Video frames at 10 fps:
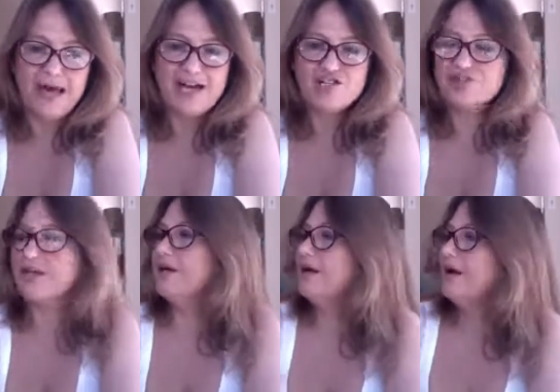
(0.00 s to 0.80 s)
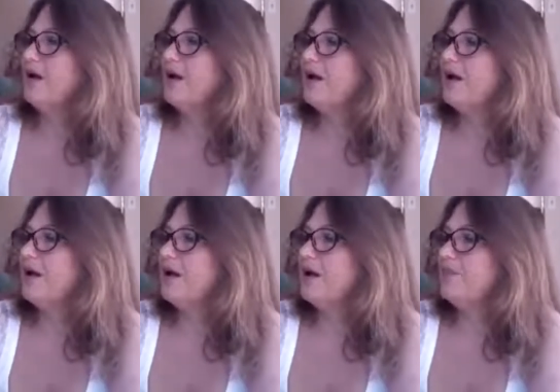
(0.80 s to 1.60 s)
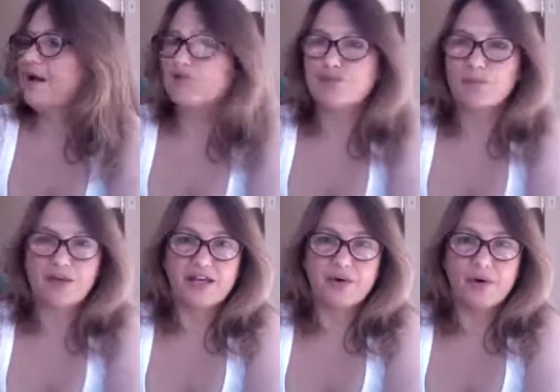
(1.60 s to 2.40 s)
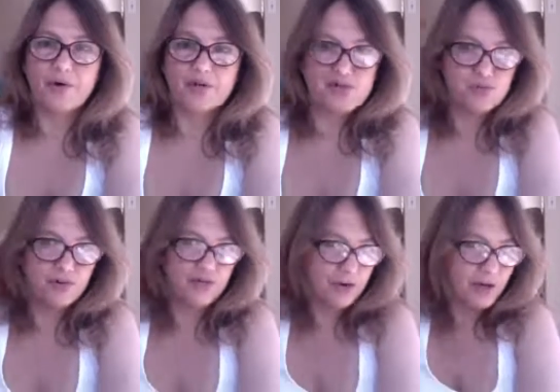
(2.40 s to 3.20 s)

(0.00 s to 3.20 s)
Actually, that was more like an artist review.